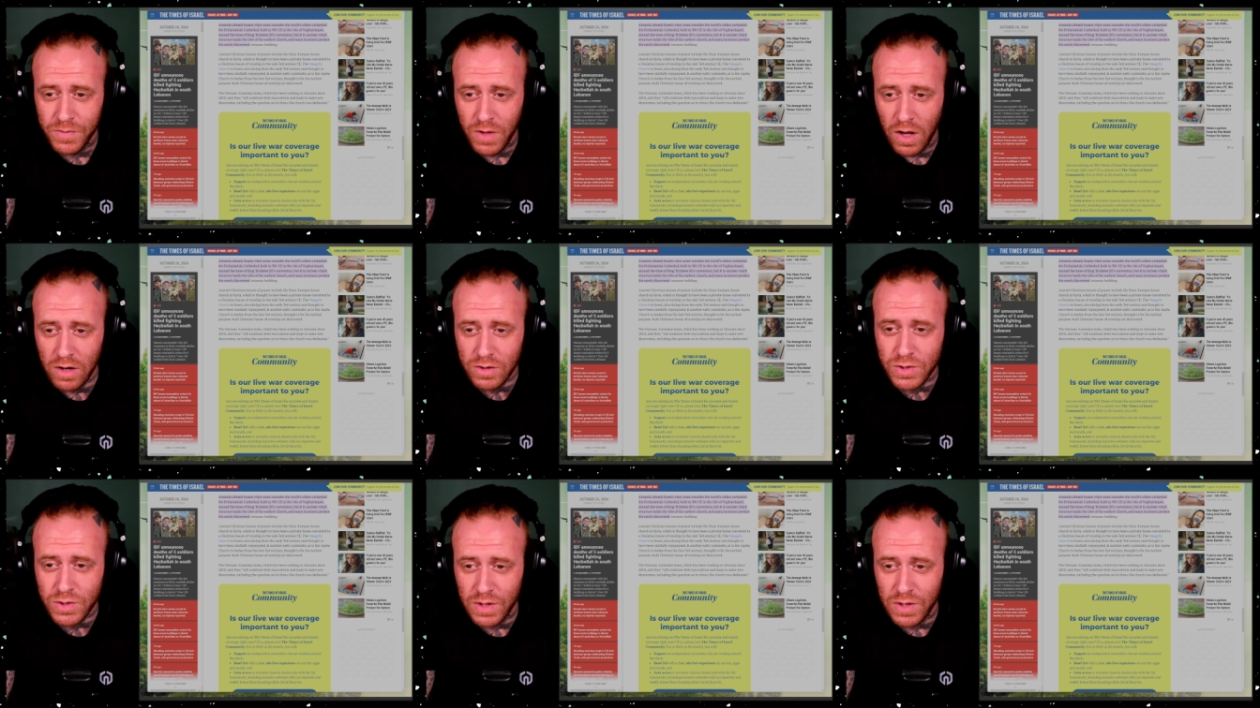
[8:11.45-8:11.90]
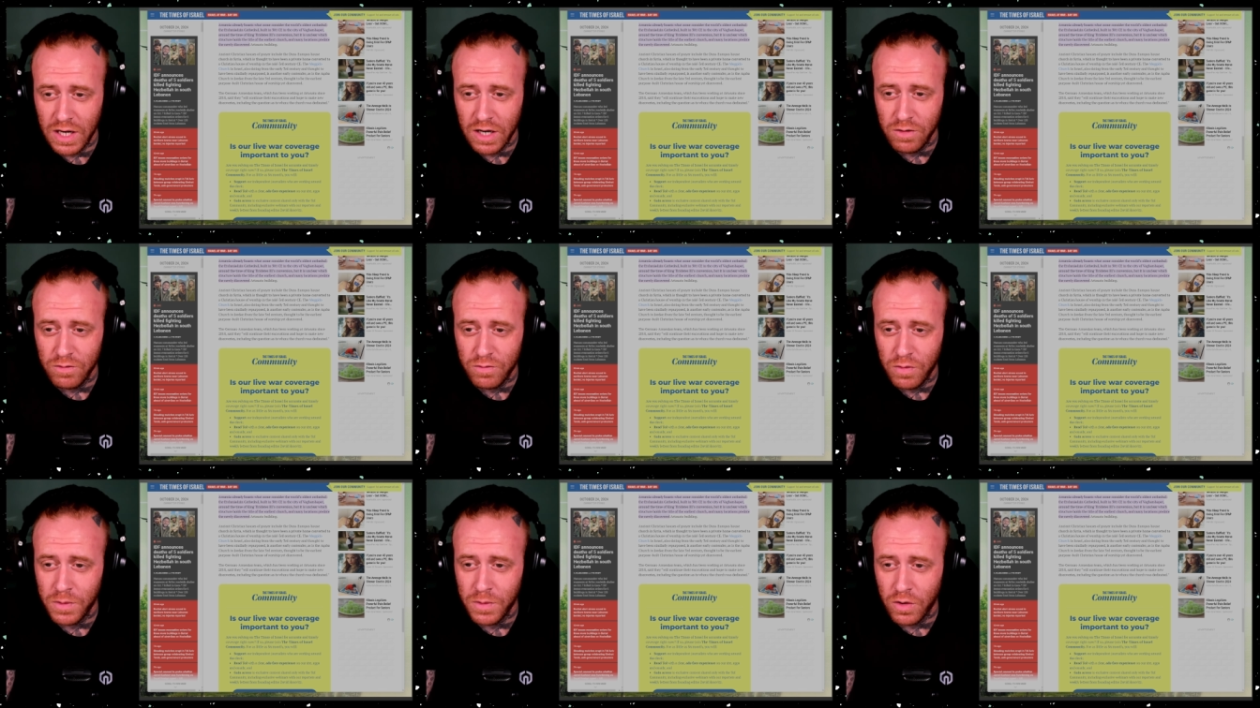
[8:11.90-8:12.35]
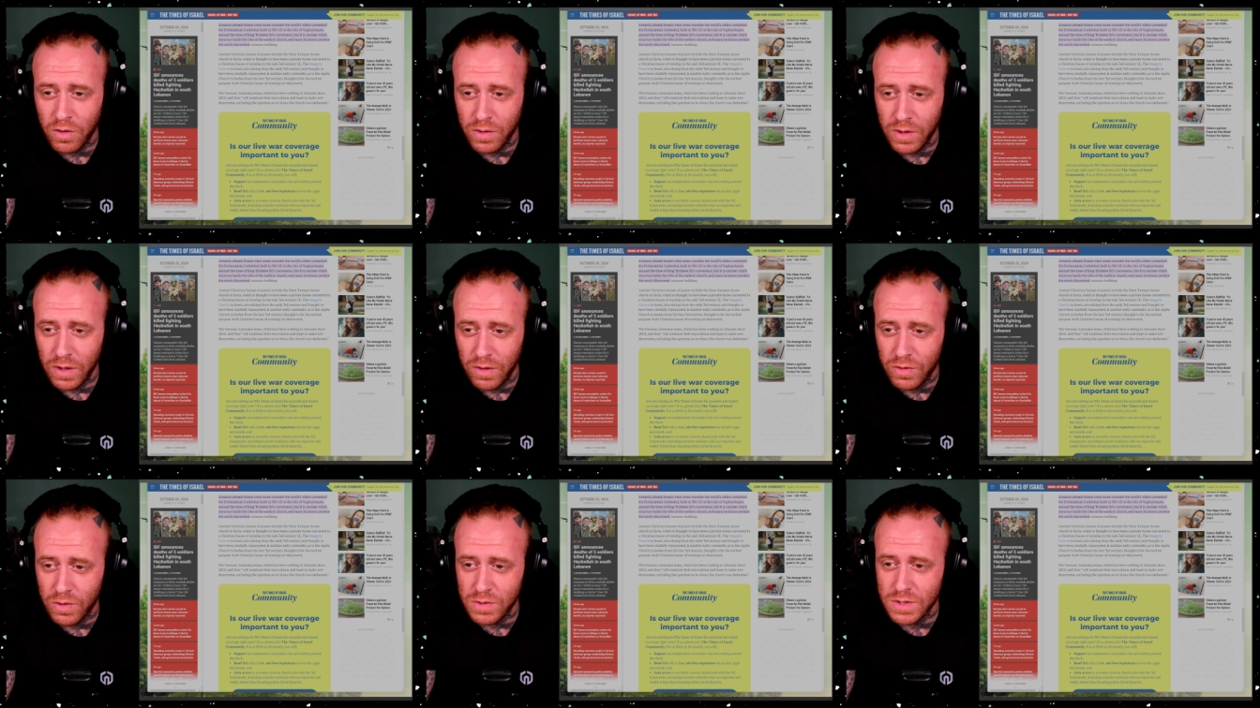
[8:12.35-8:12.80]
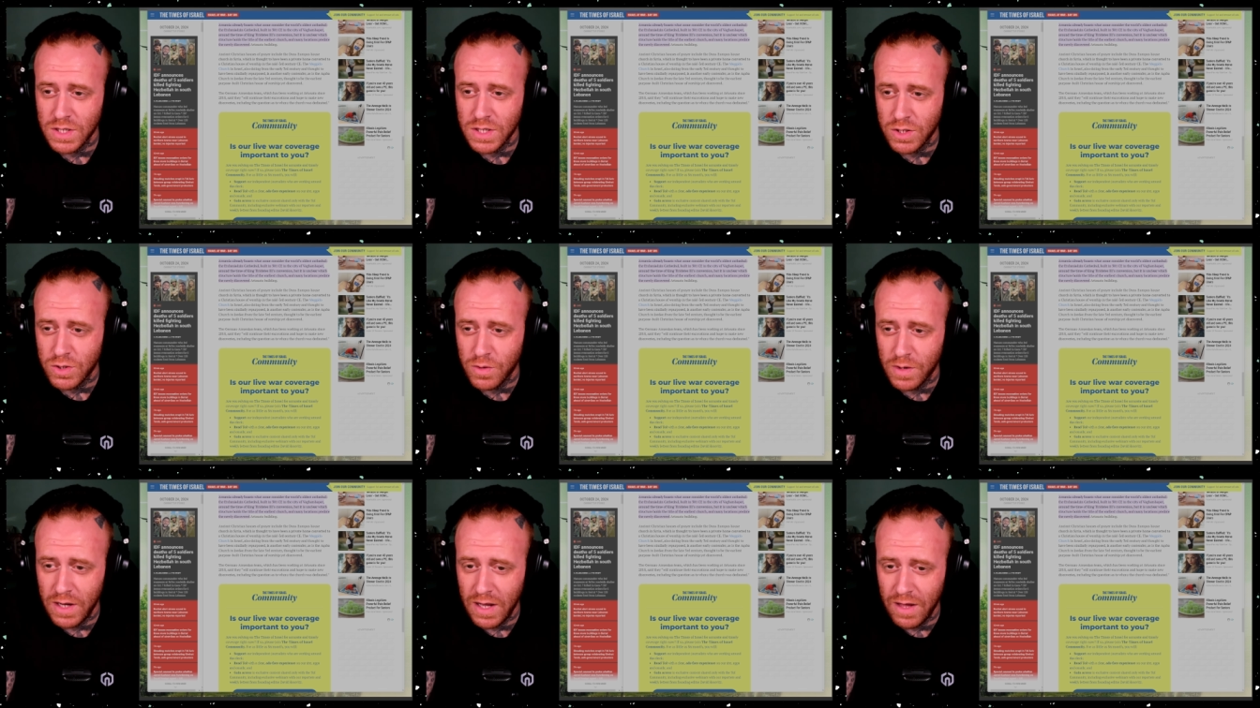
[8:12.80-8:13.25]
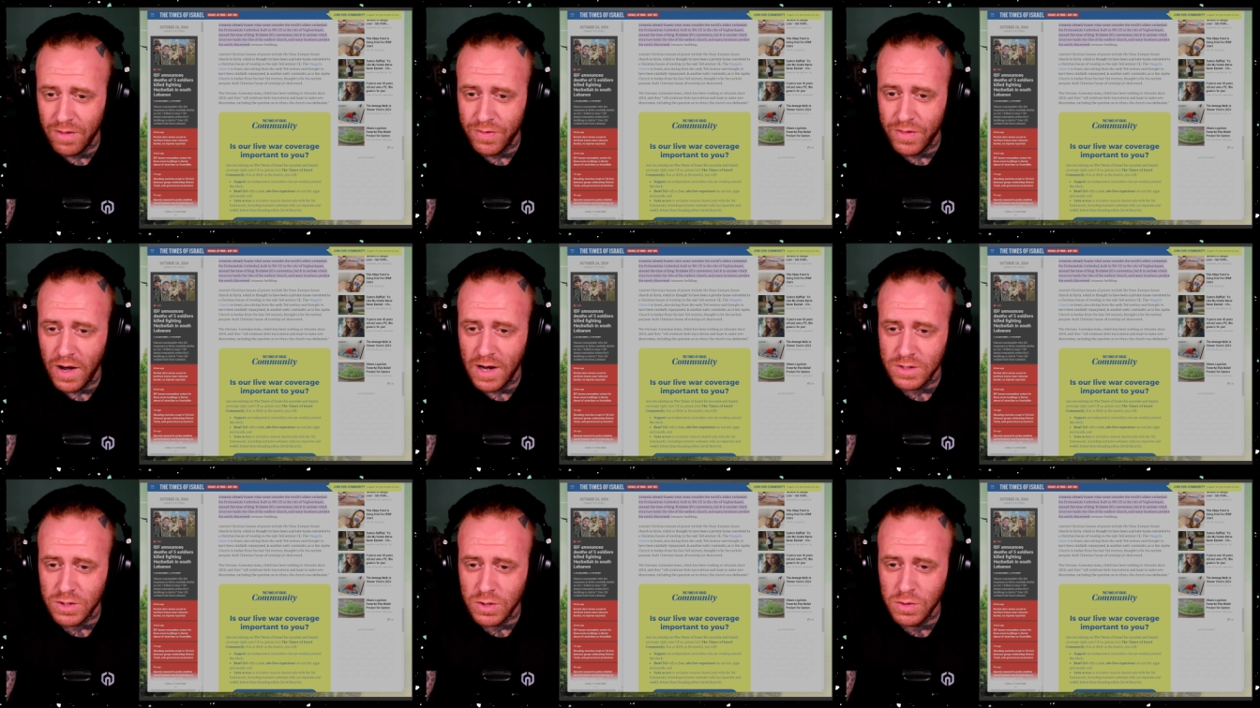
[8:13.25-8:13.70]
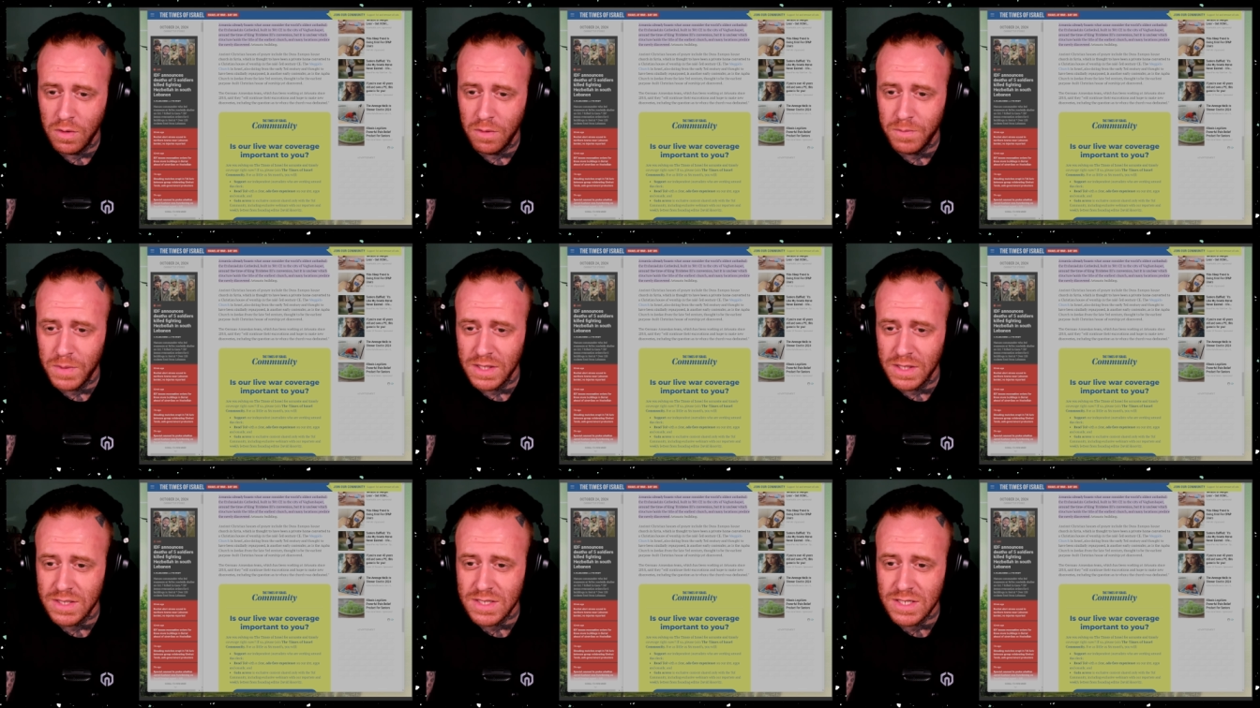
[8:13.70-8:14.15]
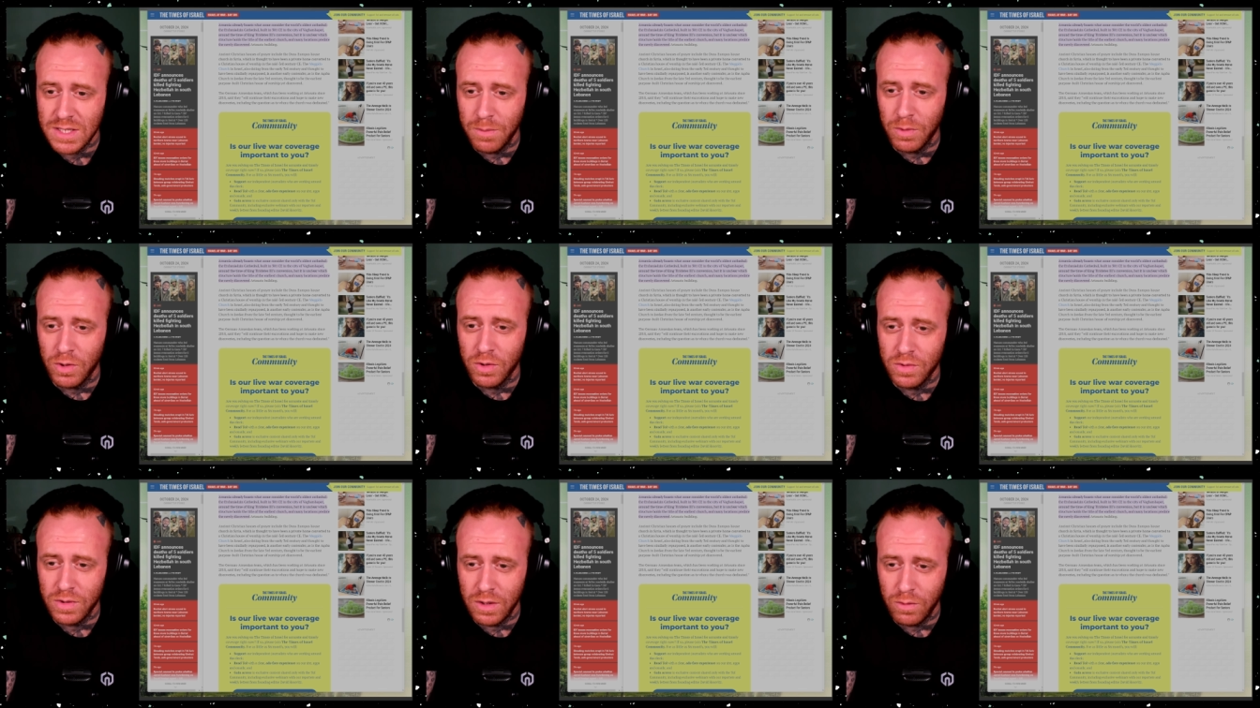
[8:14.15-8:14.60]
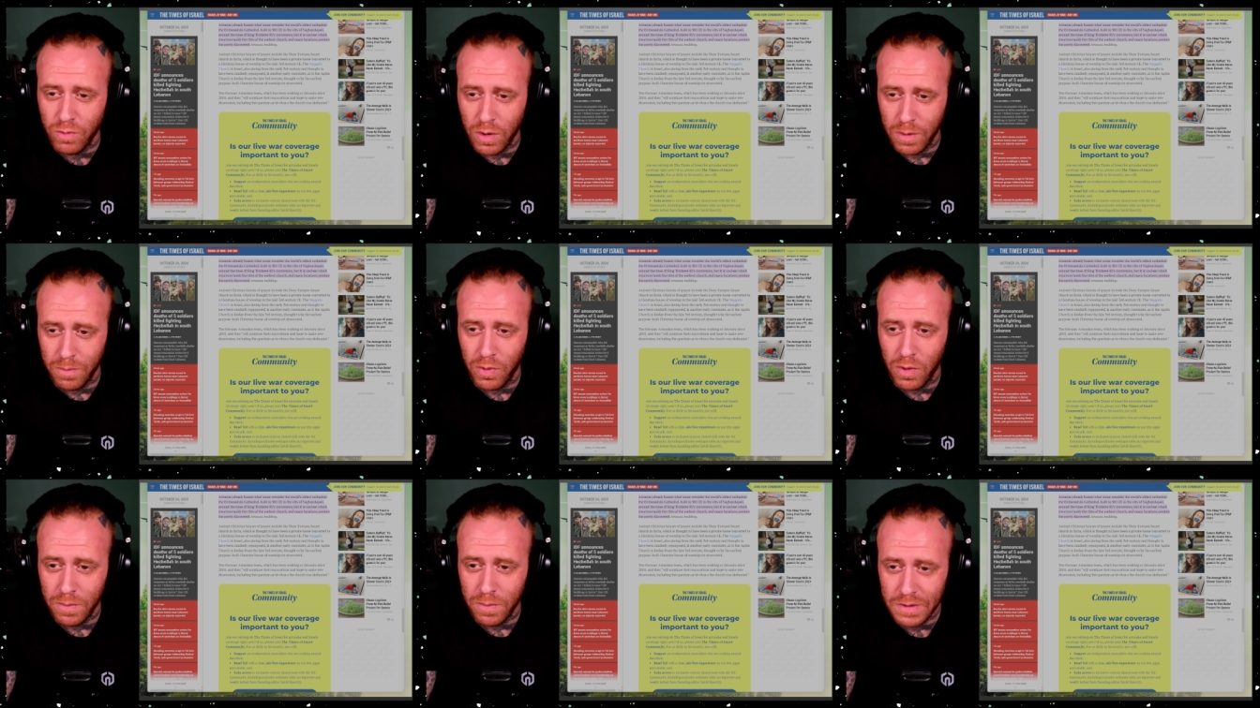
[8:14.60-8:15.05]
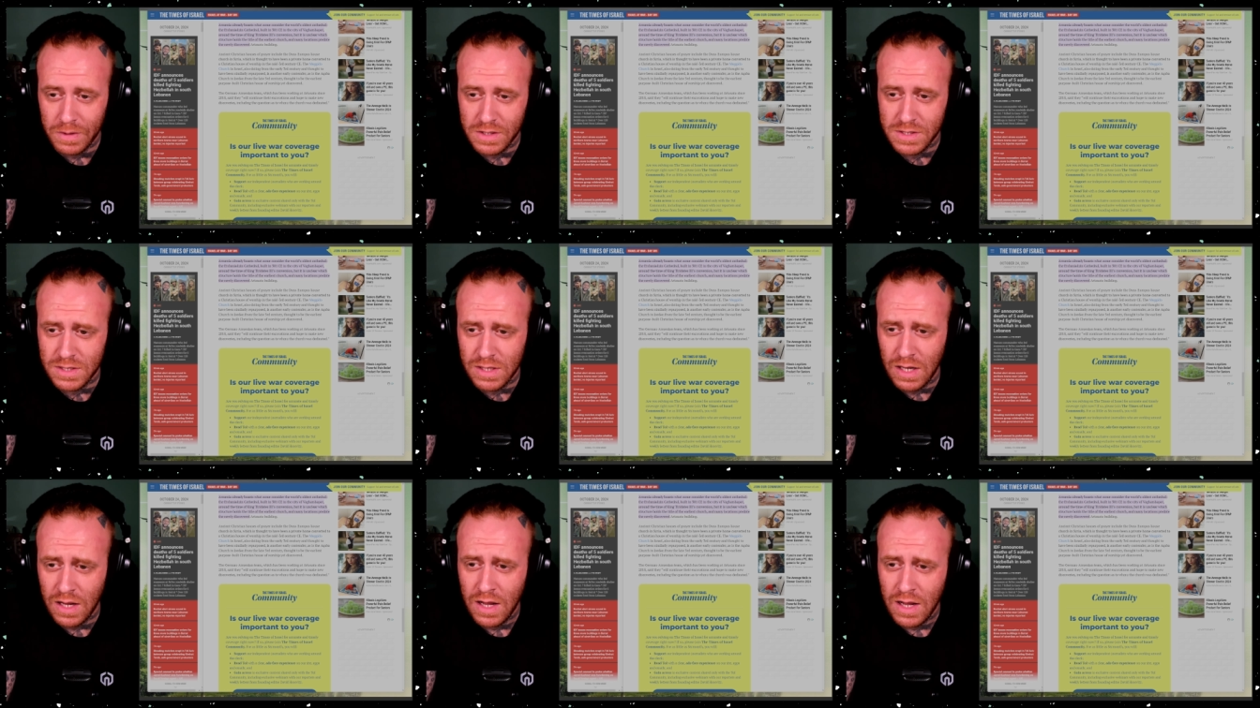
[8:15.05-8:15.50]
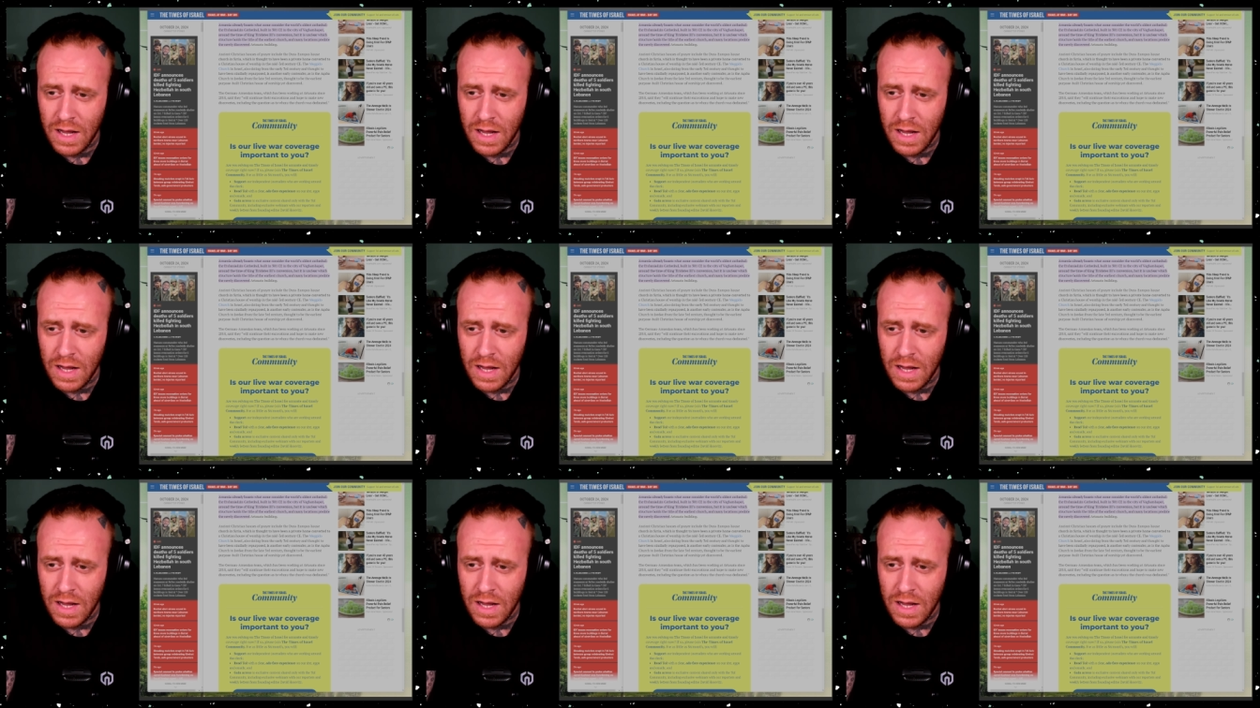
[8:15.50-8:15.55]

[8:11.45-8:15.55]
also dating from the early 3rd century and thought to have been similarly repurposed,